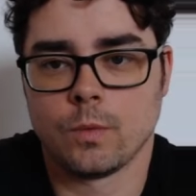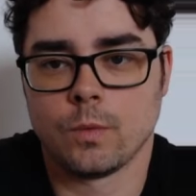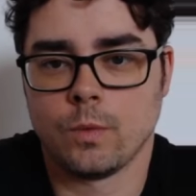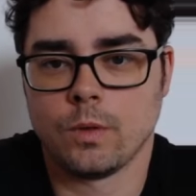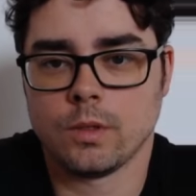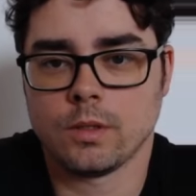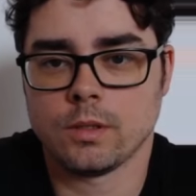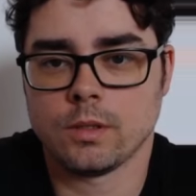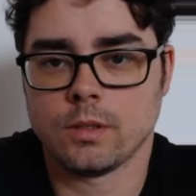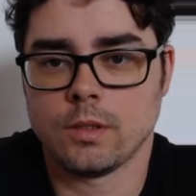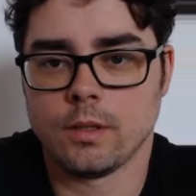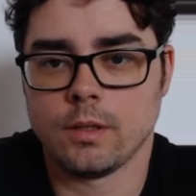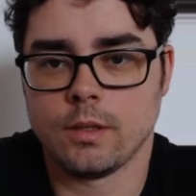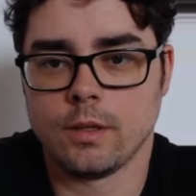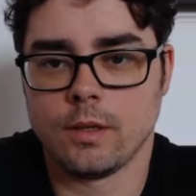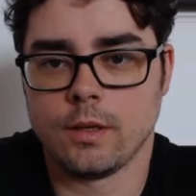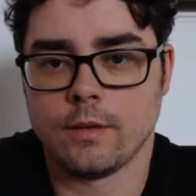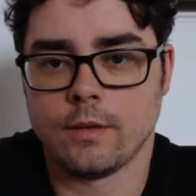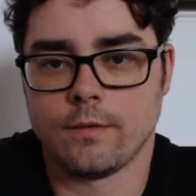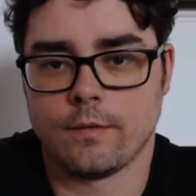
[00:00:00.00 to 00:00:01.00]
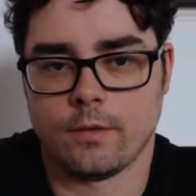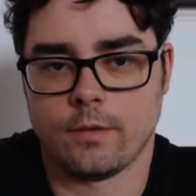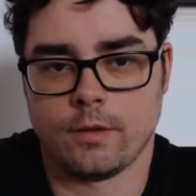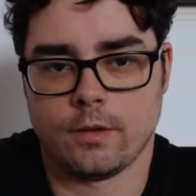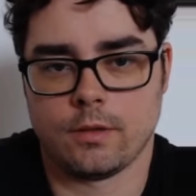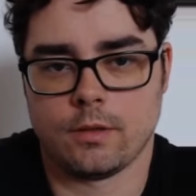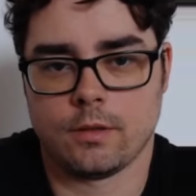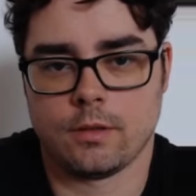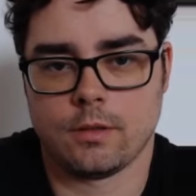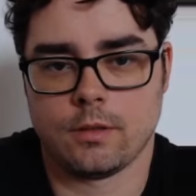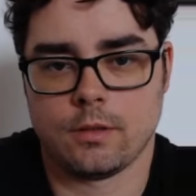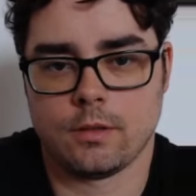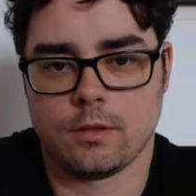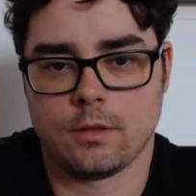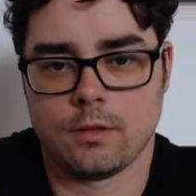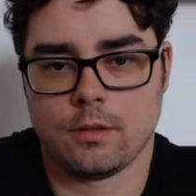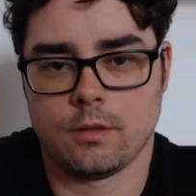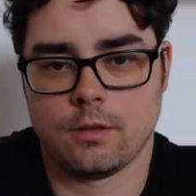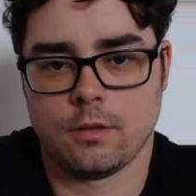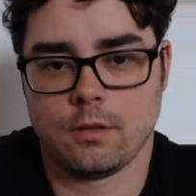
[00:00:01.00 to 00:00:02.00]
What's the difference?
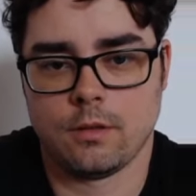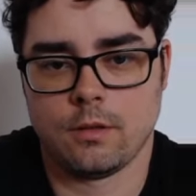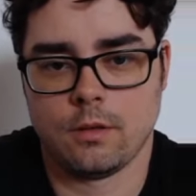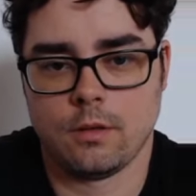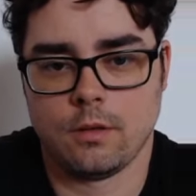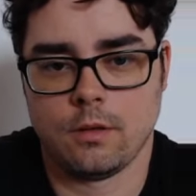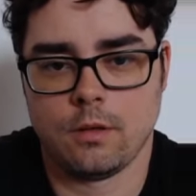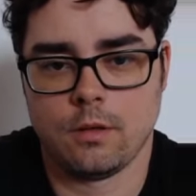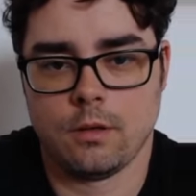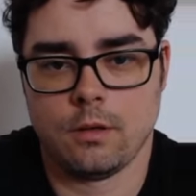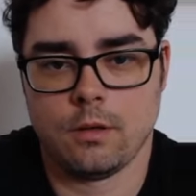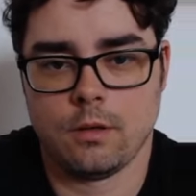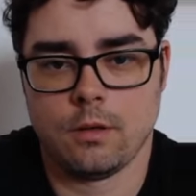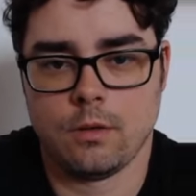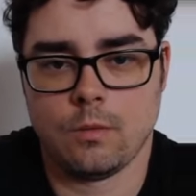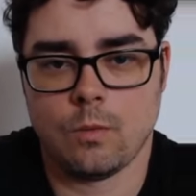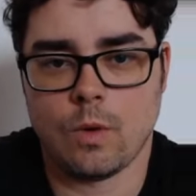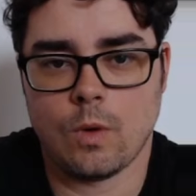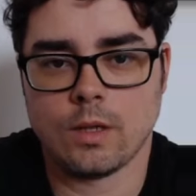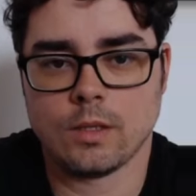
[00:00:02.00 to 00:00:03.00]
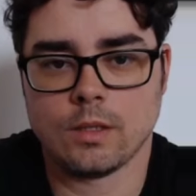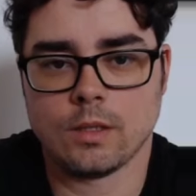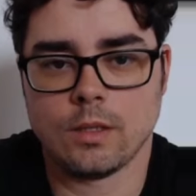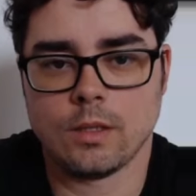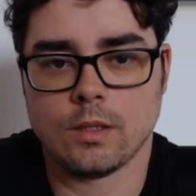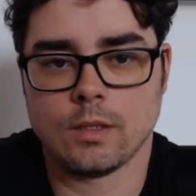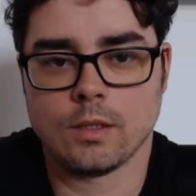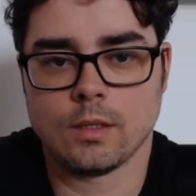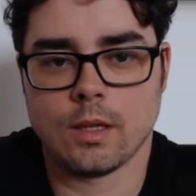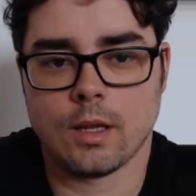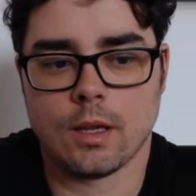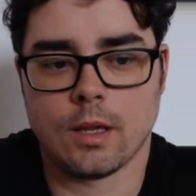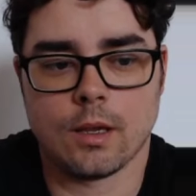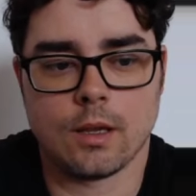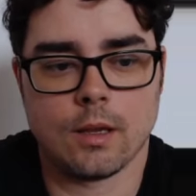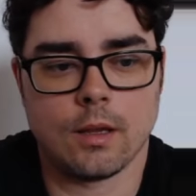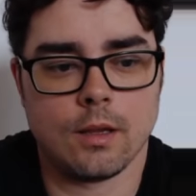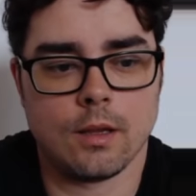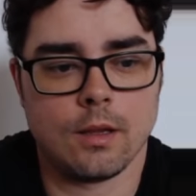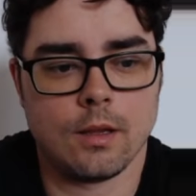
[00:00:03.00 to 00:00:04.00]
Why isn't this
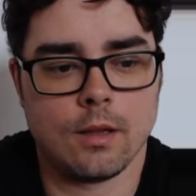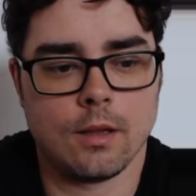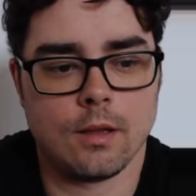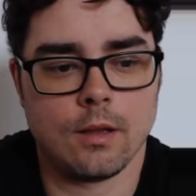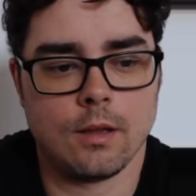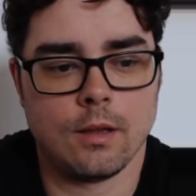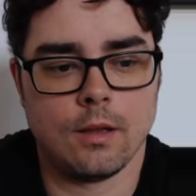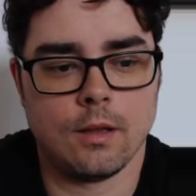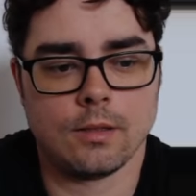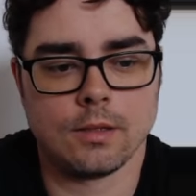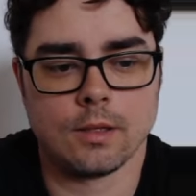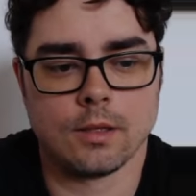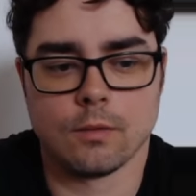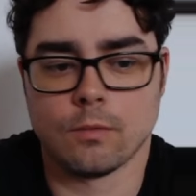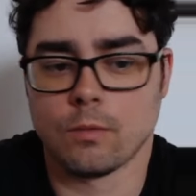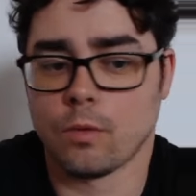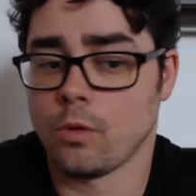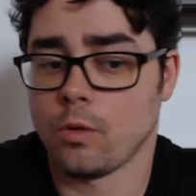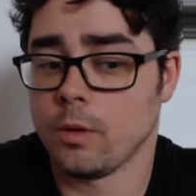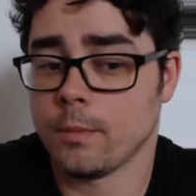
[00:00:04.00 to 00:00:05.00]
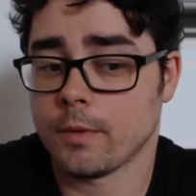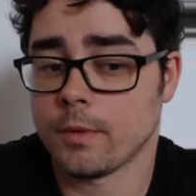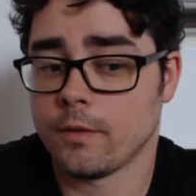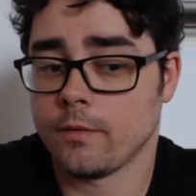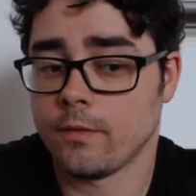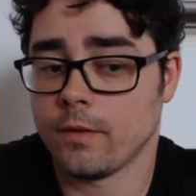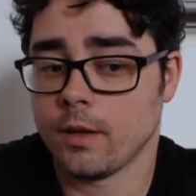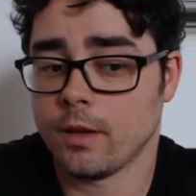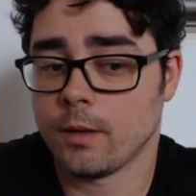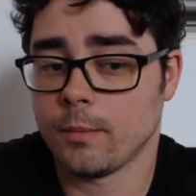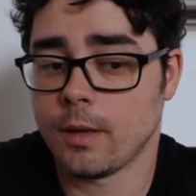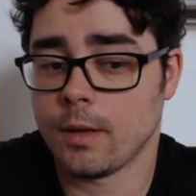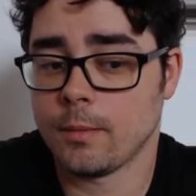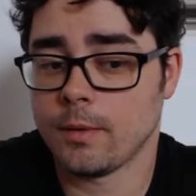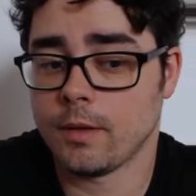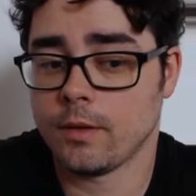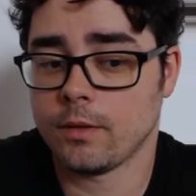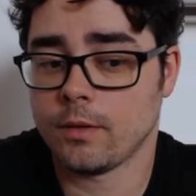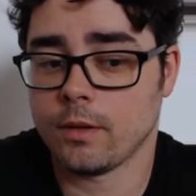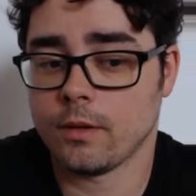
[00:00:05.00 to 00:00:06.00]
like, is it the rollup config
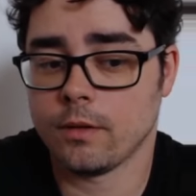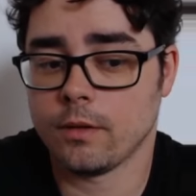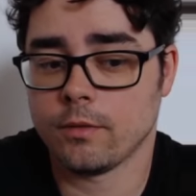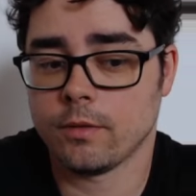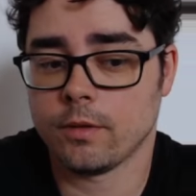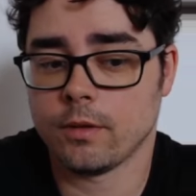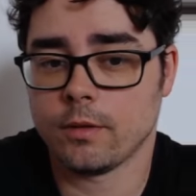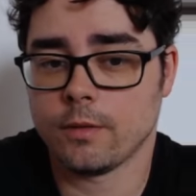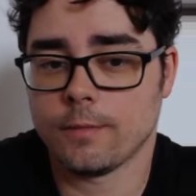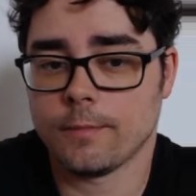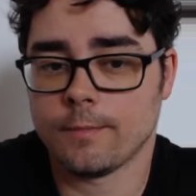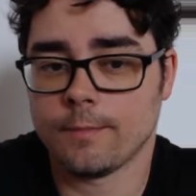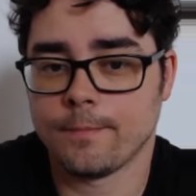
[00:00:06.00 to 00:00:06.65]
maybe is all different?